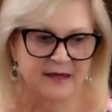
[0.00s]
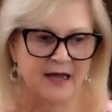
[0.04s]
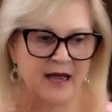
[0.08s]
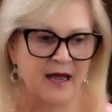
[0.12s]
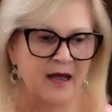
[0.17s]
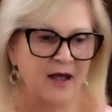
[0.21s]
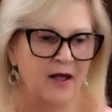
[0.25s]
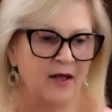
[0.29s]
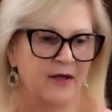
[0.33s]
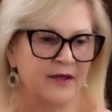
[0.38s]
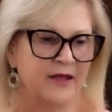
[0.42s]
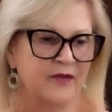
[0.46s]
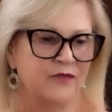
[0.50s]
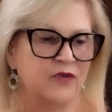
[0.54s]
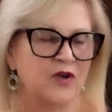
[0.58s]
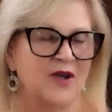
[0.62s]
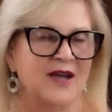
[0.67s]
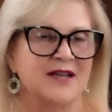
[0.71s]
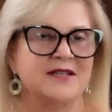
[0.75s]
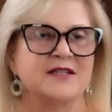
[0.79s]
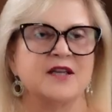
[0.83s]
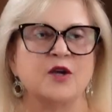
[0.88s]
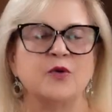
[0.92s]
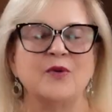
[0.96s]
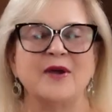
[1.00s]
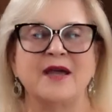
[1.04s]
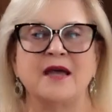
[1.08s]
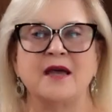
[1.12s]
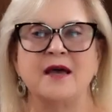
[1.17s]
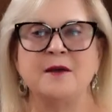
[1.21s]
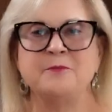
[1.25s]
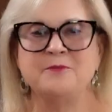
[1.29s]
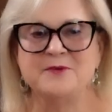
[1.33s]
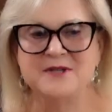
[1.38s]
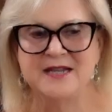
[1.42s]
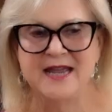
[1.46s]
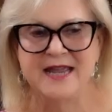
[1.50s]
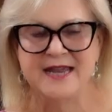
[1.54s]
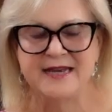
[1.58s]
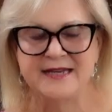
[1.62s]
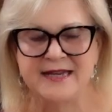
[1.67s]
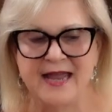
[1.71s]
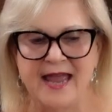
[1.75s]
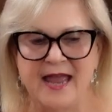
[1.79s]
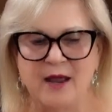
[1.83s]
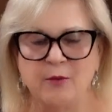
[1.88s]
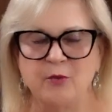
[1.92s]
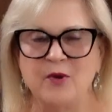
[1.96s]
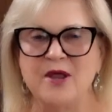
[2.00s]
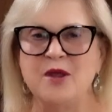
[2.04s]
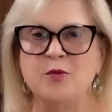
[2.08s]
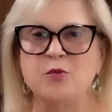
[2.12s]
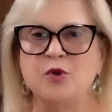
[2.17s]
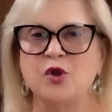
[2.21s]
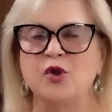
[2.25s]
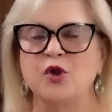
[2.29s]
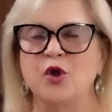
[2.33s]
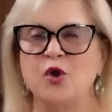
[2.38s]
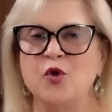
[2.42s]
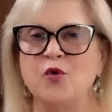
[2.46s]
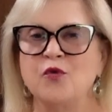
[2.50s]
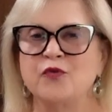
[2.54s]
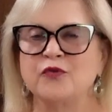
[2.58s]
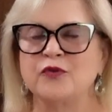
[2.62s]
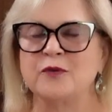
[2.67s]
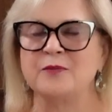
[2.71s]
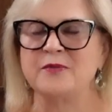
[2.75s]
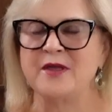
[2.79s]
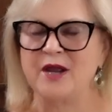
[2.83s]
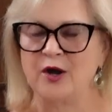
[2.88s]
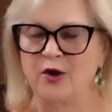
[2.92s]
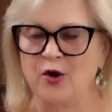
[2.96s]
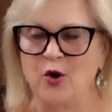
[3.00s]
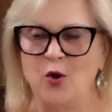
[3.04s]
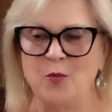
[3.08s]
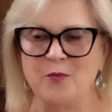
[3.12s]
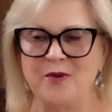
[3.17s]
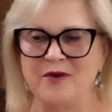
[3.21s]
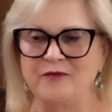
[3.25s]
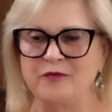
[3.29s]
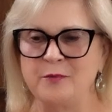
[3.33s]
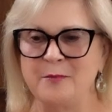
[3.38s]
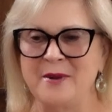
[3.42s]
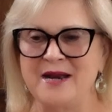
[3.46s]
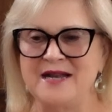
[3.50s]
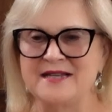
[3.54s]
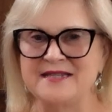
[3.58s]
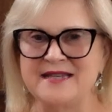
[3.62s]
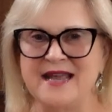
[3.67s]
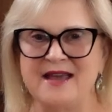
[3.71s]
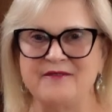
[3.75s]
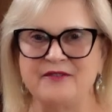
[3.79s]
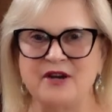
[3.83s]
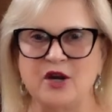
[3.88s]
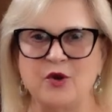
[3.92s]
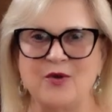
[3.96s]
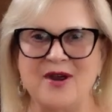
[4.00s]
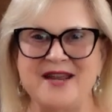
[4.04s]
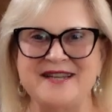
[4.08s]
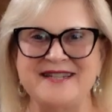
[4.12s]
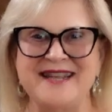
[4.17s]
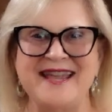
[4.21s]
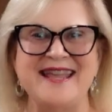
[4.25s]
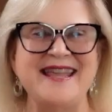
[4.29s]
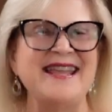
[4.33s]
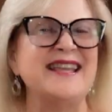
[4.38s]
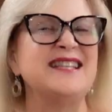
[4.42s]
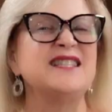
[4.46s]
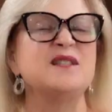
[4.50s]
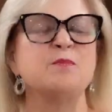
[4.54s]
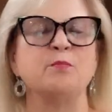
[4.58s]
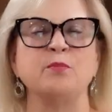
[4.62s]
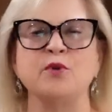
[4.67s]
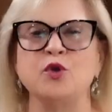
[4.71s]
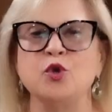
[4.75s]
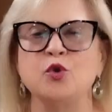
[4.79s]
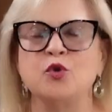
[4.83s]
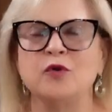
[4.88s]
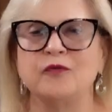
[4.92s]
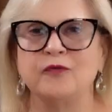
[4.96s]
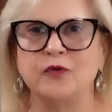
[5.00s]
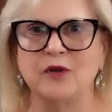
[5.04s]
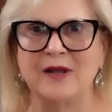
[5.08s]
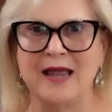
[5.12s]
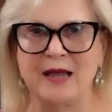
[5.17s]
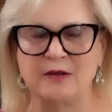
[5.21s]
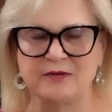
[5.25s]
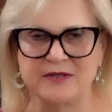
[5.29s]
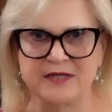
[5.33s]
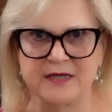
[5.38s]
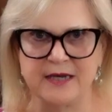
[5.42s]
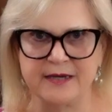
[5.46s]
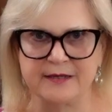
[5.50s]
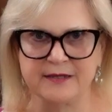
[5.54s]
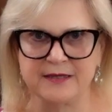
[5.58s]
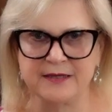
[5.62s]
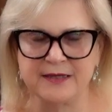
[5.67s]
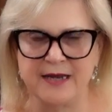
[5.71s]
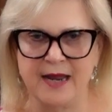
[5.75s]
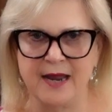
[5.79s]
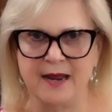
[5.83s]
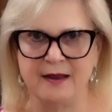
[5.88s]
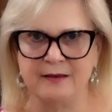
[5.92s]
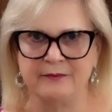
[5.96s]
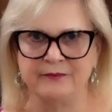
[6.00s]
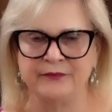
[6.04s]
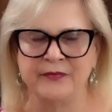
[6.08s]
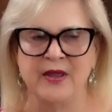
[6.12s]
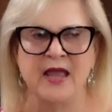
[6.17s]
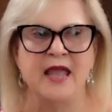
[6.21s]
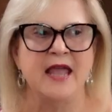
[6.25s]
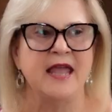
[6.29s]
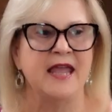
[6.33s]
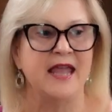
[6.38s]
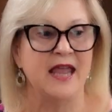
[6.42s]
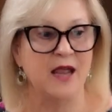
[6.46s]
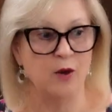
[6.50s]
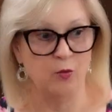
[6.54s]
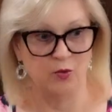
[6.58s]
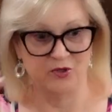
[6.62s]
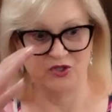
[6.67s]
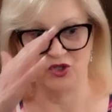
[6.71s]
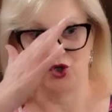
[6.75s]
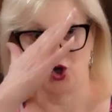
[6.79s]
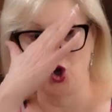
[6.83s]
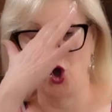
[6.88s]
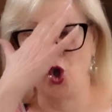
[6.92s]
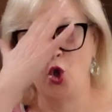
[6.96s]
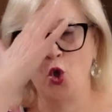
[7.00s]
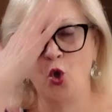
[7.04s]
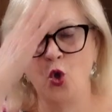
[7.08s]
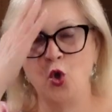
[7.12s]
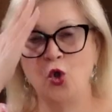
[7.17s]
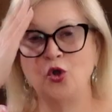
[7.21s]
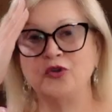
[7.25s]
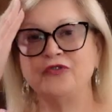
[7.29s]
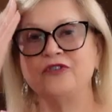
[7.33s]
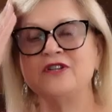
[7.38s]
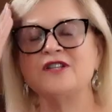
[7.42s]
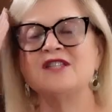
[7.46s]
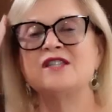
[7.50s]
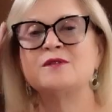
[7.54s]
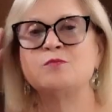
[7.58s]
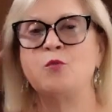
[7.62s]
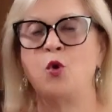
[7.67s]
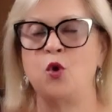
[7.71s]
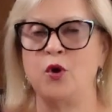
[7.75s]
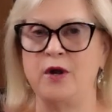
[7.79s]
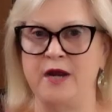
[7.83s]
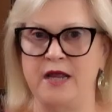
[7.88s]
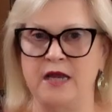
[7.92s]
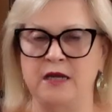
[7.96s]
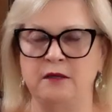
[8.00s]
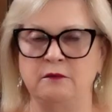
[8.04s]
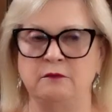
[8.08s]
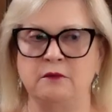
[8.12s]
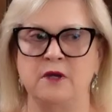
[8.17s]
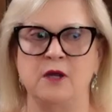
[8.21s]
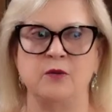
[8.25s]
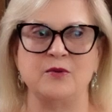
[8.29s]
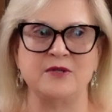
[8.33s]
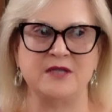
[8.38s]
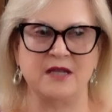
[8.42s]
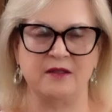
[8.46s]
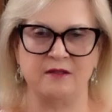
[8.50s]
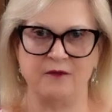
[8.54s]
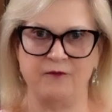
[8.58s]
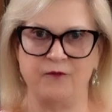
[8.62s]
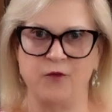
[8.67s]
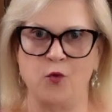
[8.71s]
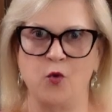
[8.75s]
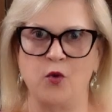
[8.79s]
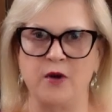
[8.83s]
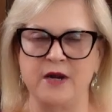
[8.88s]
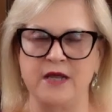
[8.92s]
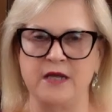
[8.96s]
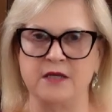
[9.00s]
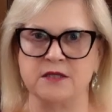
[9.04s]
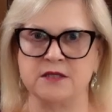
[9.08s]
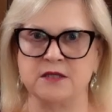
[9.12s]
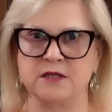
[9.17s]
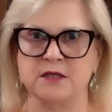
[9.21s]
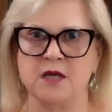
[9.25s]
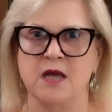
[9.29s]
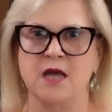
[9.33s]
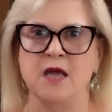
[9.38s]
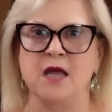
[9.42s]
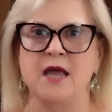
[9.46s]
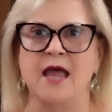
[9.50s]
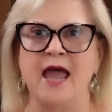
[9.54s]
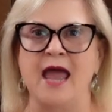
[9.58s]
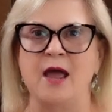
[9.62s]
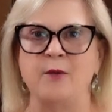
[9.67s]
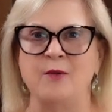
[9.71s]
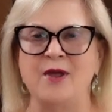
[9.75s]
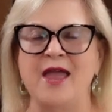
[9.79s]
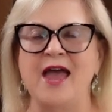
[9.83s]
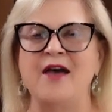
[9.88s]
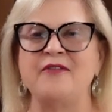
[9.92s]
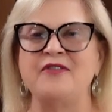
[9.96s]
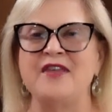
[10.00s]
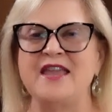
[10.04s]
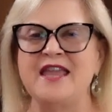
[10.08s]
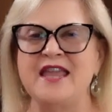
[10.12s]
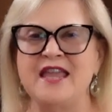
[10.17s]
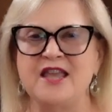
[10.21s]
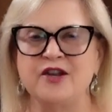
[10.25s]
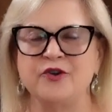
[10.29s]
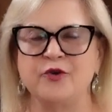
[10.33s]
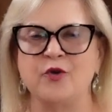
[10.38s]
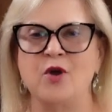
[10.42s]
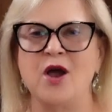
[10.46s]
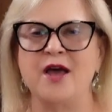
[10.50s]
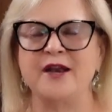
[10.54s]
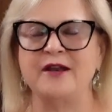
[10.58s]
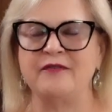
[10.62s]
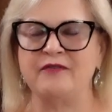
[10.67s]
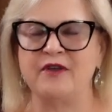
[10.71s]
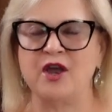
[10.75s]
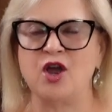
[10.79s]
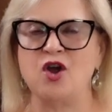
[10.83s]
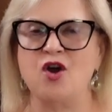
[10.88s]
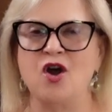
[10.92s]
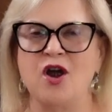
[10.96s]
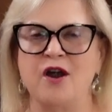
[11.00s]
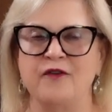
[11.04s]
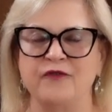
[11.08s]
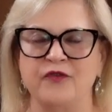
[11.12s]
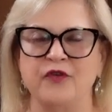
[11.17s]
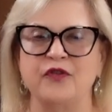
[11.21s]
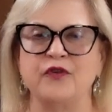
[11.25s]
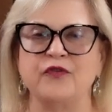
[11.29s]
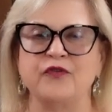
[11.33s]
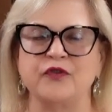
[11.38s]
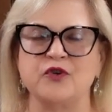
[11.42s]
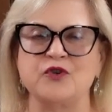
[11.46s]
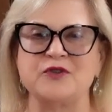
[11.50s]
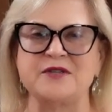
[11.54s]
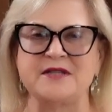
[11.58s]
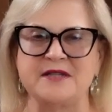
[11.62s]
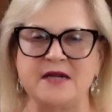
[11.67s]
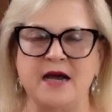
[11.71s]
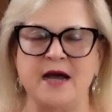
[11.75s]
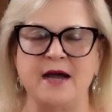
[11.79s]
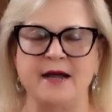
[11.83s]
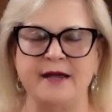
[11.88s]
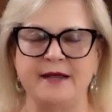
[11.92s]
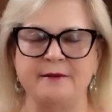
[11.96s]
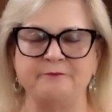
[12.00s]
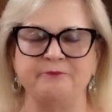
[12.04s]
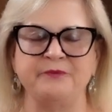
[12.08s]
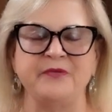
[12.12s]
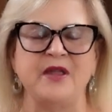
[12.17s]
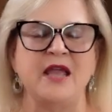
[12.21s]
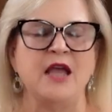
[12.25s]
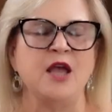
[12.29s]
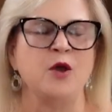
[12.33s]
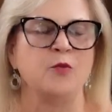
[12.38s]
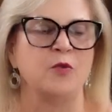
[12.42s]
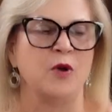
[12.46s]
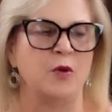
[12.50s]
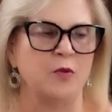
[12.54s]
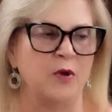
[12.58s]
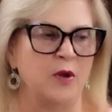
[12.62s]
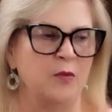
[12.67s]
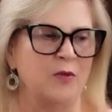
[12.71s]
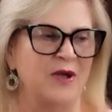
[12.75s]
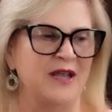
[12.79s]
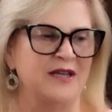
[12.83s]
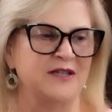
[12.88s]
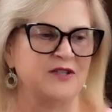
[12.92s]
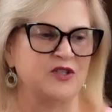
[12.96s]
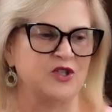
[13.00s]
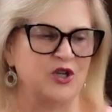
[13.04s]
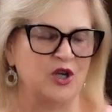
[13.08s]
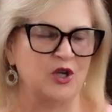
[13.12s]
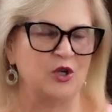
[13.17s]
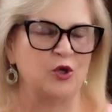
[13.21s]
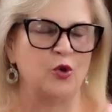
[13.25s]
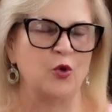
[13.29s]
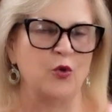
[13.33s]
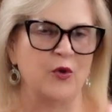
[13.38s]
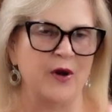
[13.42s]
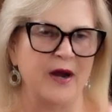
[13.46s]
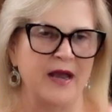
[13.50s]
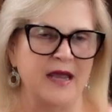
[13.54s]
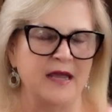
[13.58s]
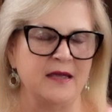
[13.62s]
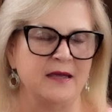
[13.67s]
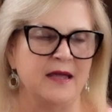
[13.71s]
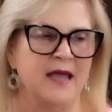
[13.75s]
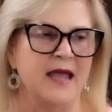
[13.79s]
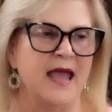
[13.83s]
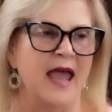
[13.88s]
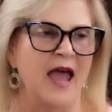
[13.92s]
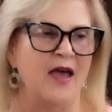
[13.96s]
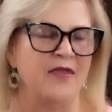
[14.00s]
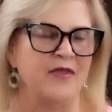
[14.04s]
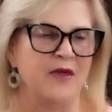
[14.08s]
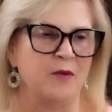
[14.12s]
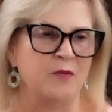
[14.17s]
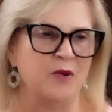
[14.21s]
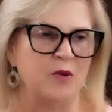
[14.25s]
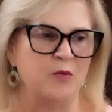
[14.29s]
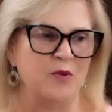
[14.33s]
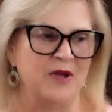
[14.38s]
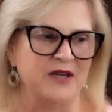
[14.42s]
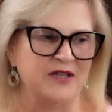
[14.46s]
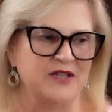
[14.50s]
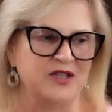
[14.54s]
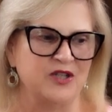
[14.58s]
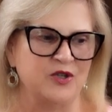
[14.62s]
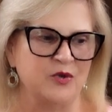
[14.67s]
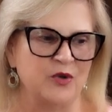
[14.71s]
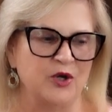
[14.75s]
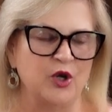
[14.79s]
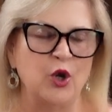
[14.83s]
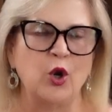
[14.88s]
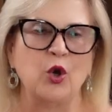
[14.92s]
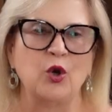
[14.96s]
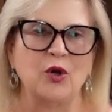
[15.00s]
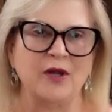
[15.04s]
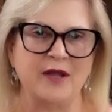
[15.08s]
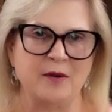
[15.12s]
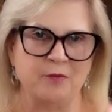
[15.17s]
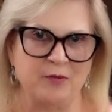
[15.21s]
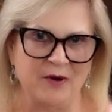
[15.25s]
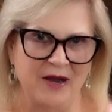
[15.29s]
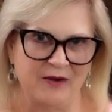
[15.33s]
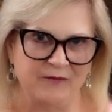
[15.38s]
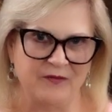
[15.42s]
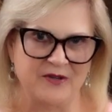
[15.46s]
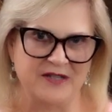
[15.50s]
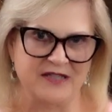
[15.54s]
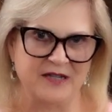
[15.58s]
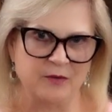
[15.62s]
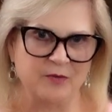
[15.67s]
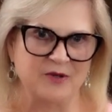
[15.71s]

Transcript: I'll give you guys a quick update, and we will go from there. Hope everybody's having a great day. It's beautiful outside today. It was cold this morning. It was in the forties, and we had the heater on in the car for the first time yeah. when we went and took Lori. And then we went to an early breakfast.